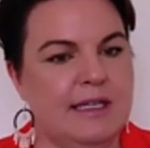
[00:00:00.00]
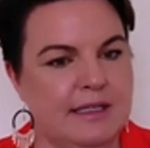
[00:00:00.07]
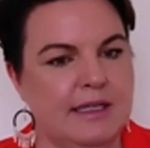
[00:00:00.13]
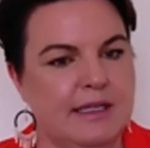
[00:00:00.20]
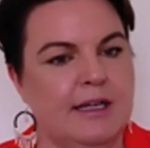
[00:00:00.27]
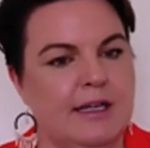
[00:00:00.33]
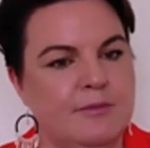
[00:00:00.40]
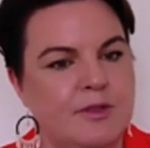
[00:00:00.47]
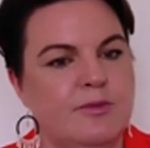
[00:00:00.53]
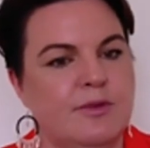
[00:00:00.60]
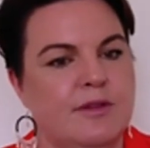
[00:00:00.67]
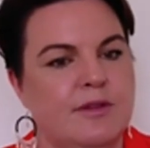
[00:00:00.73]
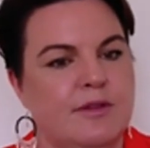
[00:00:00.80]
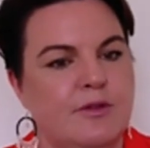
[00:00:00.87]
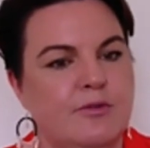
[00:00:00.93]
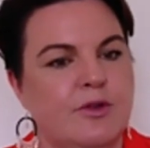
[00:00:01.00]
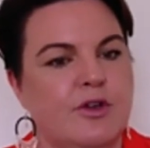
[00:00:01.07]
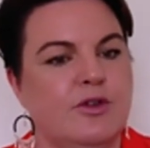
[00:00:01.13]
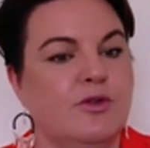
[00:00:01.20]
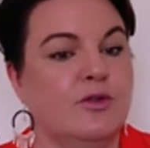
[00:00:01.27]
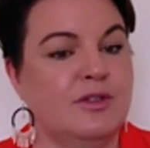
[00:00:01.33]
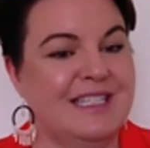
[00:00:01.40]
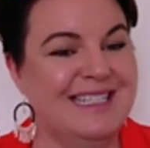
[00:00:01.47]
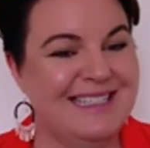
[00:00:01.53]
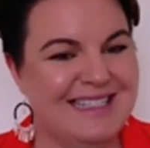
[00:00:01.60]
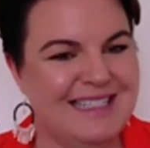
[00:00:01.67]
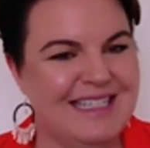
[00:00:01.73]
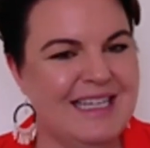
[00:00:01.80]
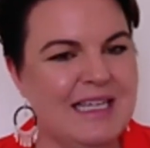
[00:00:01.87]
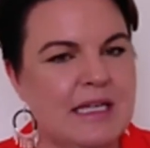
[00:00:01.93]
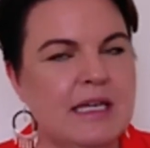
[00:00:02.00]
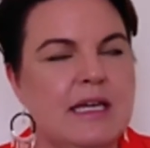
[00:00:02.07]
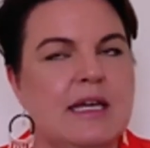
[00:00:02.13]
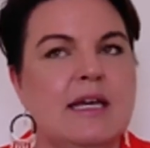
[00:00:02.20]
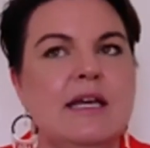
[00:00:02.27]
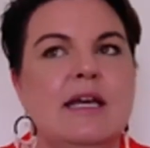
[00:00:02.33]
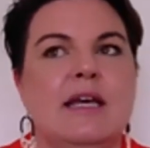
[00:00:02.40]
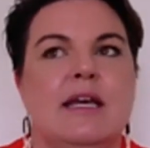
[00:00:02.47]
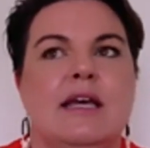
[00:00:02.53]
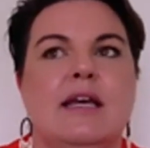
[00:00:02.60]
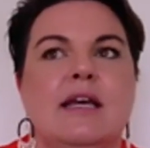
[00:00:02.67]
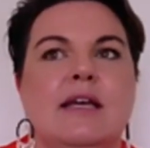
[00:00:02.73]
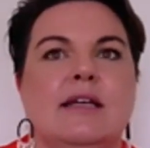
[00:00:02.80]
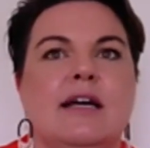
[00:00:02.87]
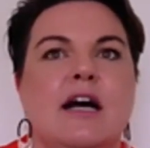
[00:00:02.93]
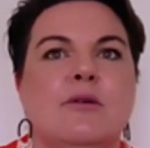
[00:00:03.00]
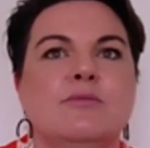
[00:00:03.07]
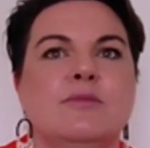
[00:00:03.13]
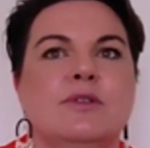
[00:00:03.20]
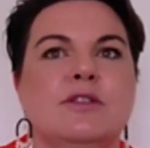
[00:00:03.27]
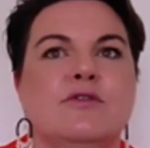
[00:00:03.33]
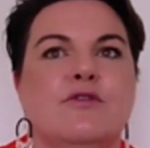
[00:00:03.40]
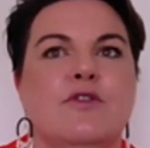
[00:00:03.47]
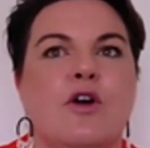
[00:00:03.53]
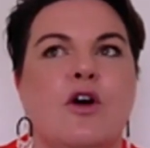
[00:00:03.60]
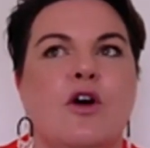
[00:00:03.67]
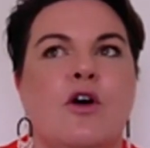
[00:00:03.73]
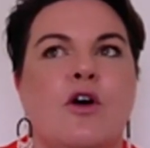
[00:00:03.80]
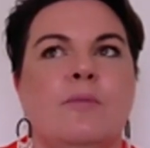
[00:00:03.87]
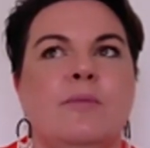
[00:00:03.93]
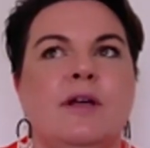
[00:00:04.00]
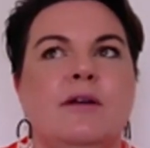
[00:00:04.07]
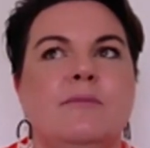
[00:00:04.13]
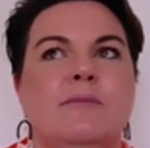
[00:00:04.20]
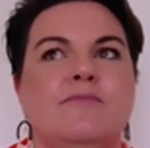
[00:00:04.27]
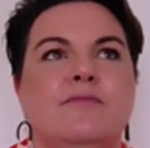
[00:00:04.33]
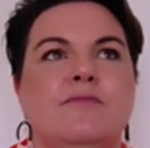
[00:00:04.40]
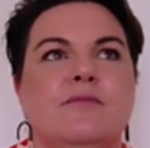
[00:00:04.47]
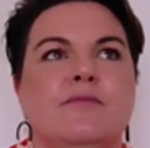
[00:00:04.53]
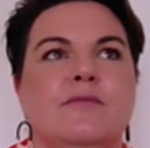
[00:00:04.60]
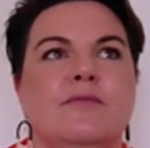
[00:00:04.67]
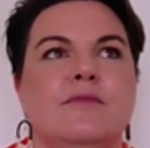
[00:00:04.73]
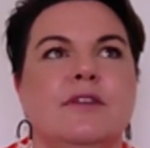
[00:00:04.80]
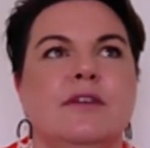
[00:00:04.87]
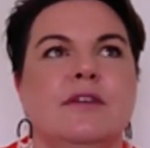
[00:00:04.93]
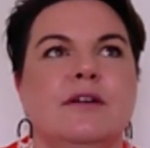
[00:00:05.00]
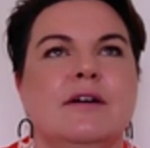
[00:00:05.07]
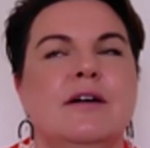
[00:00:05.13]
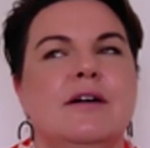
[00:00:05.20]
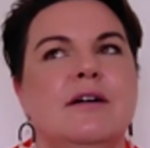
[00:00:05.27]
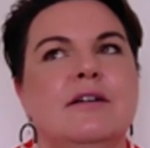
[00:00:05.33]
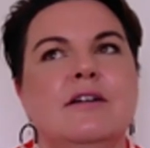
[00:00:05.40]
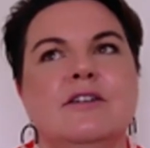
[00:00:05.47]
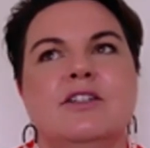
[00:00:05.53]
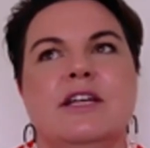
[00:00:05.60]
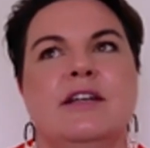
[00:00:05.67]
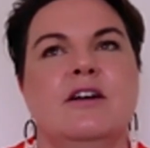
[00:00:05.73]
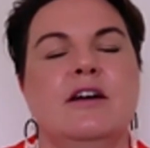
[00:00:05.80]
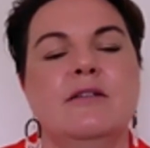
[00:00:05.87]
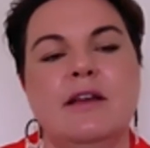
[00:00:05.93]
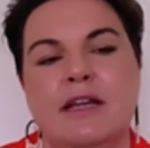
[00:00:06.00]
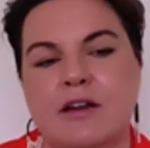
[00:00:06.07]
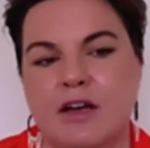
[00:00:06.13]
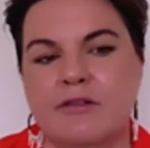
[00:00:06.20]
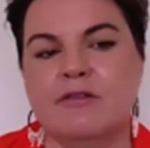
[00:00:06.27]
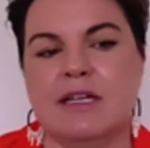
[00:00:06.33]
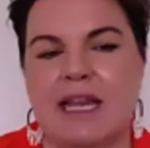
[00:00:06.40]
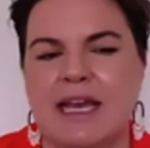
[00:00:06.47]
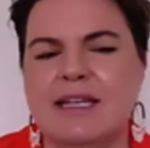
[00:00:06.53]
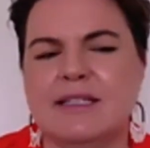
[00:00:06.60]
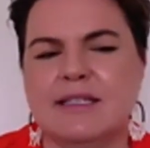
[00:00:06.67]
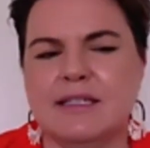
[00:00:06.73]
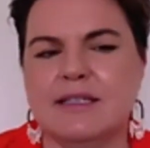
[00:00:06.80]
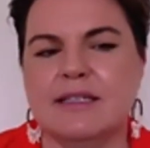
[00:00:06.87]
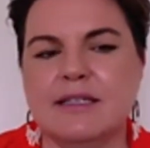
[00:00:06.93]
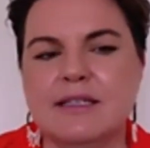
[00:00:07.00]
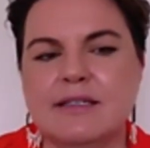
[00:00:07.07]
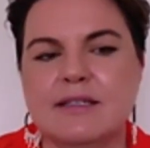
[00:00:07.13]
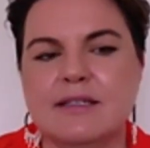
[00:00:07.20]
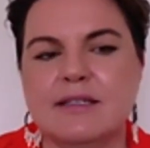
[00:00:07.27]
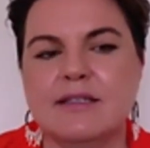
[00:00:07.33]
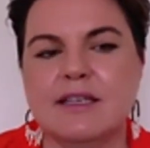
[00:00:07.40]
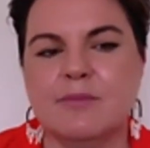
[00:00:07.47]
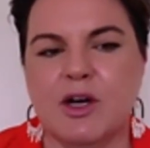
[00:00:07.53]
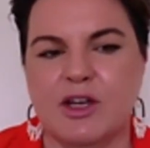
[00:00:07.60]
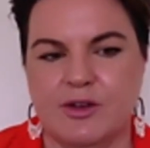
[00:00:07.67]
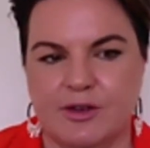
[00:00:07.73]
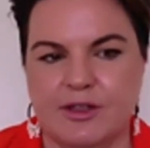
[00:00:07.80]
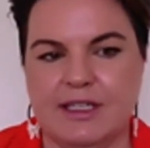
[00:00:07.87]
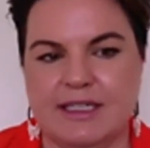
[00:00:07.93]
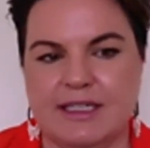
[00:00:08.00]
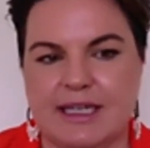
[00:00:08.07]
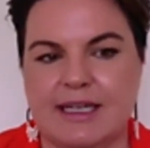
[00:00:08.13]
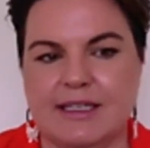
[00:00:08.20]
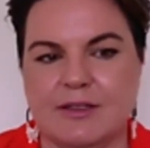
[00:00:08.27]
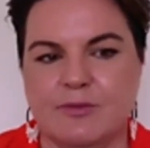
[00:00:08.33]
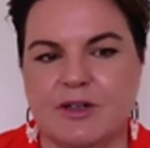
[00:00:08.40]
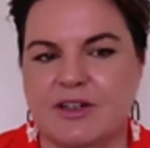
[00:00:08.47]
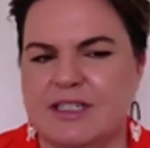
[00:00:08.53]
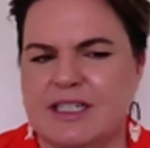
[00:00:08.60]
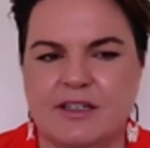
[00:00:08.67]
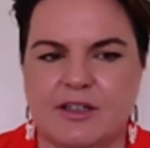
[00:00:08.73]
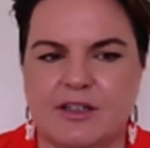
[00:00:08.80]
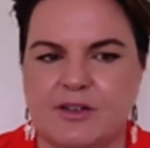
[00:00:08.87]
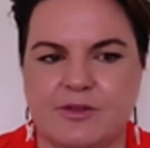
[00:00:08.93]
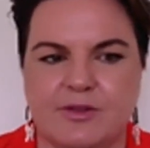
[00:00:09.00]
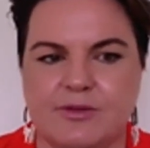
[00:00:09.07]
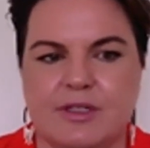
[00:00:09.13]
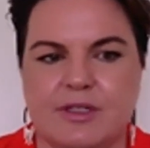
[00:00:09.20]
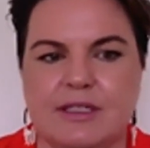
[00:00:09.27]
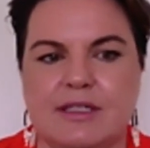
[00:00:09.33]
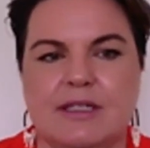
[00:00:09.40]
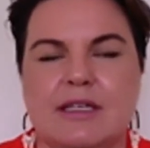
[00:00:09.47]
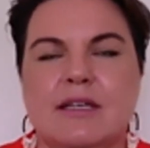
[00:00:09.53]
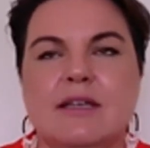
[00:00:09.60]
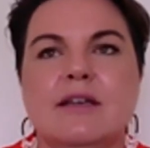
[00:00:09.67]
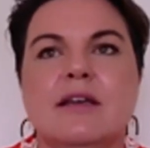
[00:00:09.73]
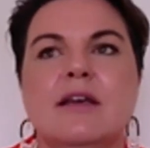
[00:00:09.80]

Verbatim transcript: comes with the word autistic comes from, oh gosh, and I relate to this in my early days where I didn't know I was autistic.